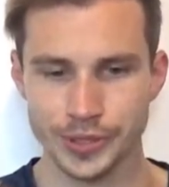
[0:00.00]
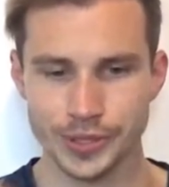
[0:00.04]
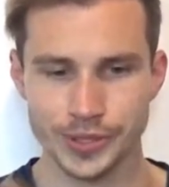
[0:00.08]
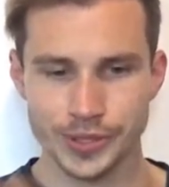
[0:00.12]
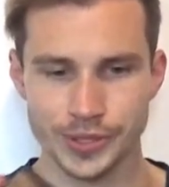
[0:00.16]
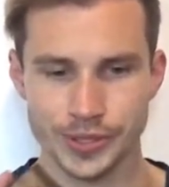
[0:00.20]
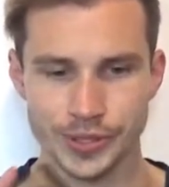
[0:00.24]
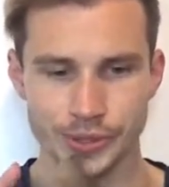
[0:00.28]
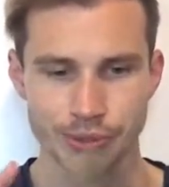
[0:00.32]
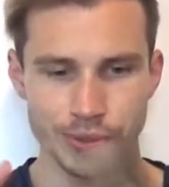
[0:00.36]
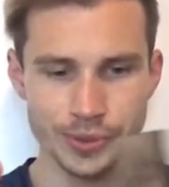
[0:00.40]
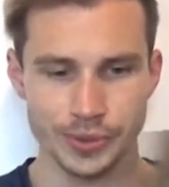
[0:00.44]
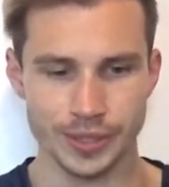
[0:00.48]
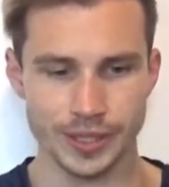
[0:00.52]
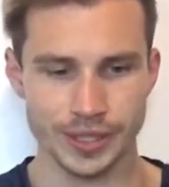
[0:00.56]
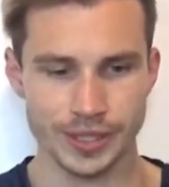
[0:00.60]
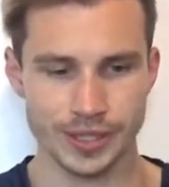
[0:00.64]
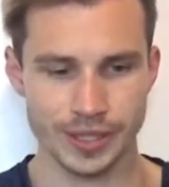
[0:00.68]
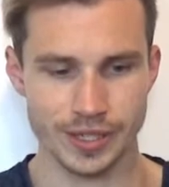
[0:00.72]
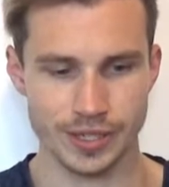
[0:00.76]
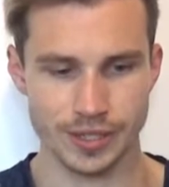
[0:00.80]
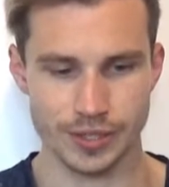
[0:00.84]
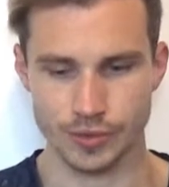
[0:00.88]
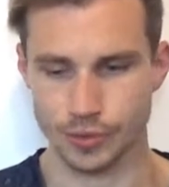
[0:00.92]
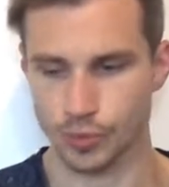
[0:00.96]
So this
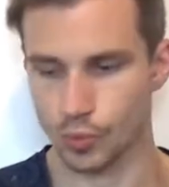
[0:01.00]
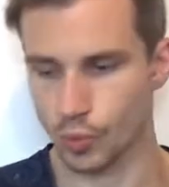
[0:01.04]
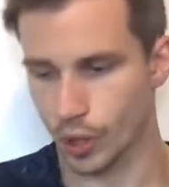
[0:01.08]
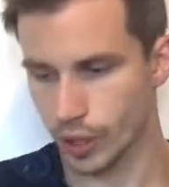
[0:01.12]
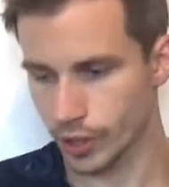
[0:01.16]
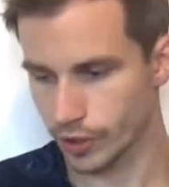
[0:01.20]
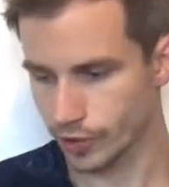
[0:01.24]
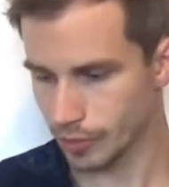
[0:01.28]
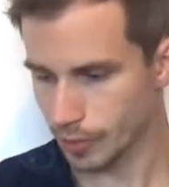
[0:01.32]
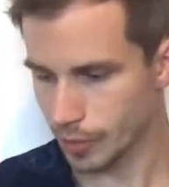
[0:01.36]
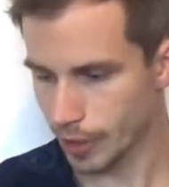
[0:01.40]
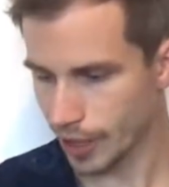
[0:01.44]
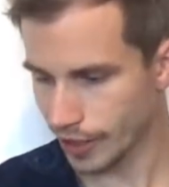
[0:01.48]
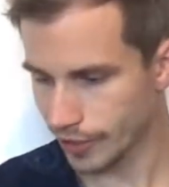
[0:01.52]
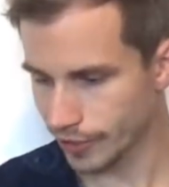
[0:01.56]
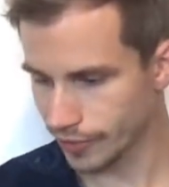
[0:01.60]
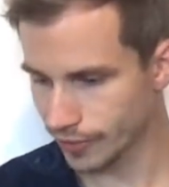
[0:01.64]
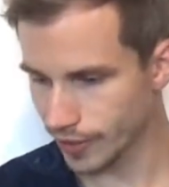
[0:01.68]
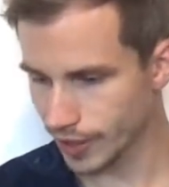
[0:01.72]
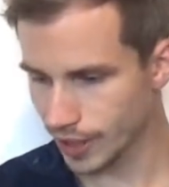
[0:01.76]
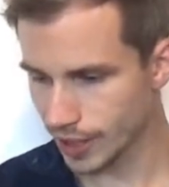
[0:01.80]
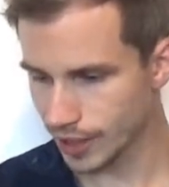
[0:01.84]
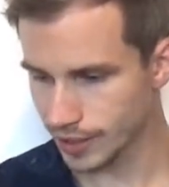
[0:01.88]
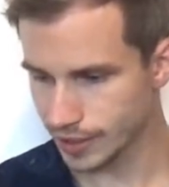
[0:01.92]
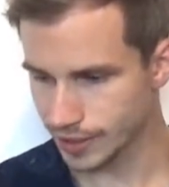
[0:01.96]
is one of my
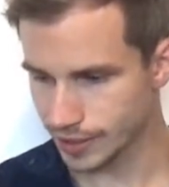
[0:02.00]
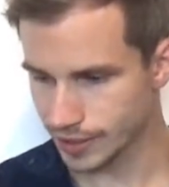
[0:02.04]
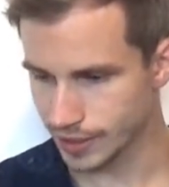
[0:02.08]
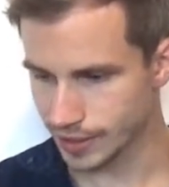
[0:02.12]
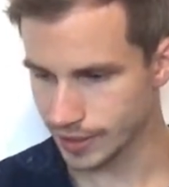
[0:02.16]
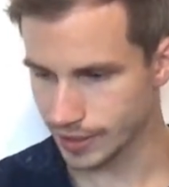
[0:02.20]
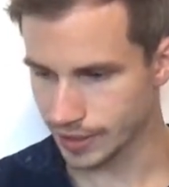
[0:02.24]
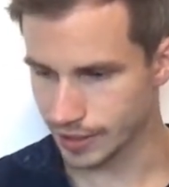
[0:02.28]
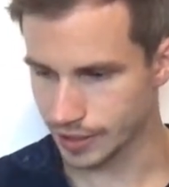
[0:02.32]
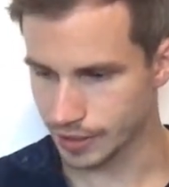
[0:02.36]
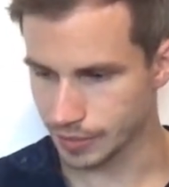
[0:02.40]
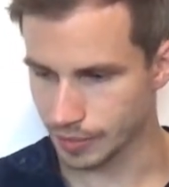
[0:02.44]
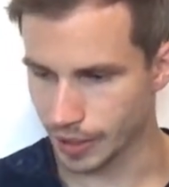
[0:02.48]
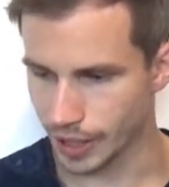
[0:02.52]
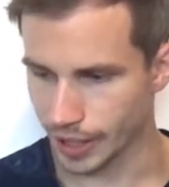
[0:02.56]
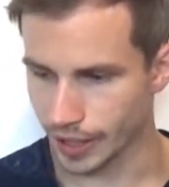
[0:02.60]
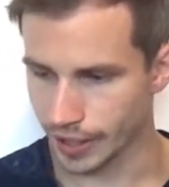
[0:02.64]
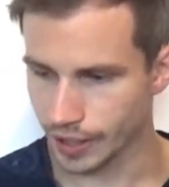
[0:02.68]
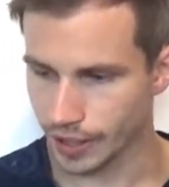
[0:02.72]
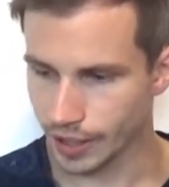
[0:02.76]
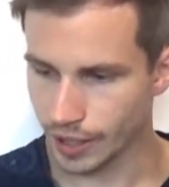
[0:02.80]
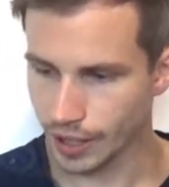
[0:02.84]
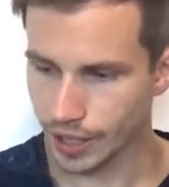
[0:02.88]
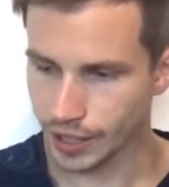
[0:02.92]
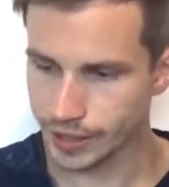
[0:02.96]
Phalaenopsis, this is
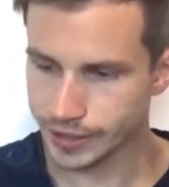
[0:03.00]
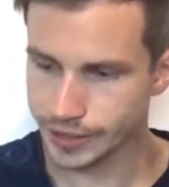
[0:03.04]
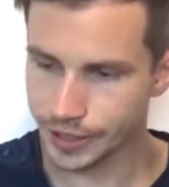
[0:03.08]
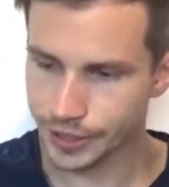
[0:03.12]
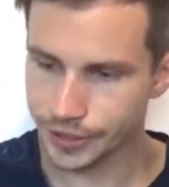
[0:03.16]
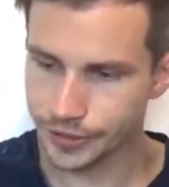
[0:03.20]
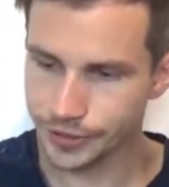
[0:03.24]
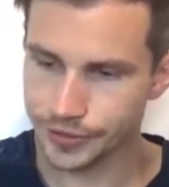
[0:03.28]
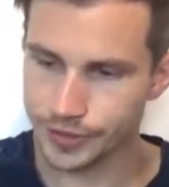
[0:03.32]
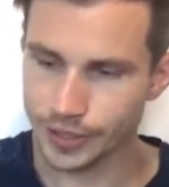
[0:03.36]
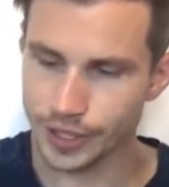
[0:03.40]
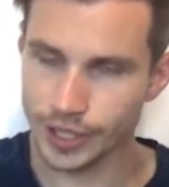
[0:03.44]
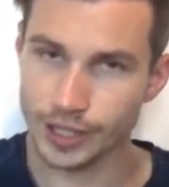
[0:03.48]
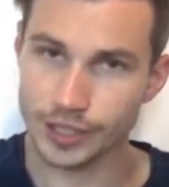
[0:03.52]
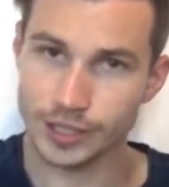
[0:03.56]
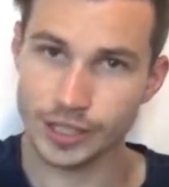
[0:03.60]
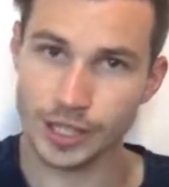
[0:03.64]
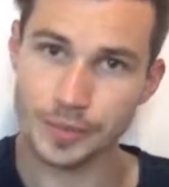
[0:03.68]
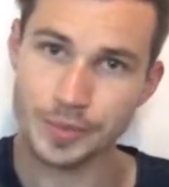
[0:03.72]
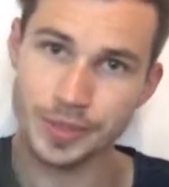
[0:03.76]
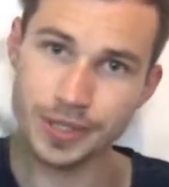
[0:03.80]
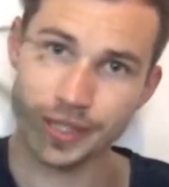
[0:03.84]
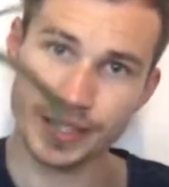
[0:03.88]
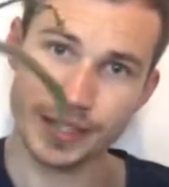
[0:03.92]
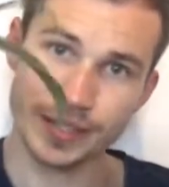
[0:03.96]
my other
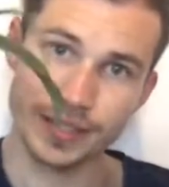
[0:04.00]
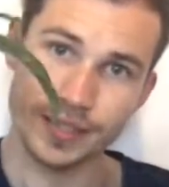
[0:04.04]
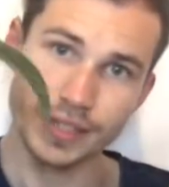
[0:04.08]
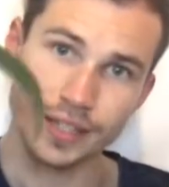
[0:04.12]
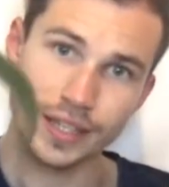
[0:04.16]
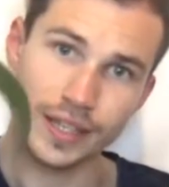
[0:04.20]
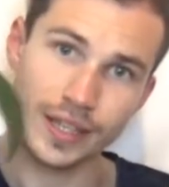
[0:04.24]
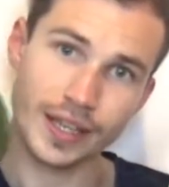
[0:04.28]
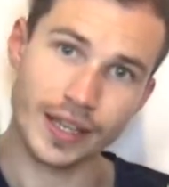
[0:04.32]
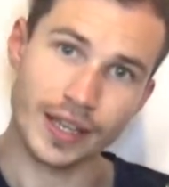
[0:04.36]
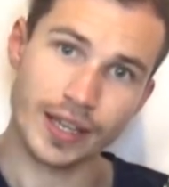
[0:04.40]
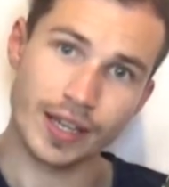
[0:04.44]
Phalaenopsis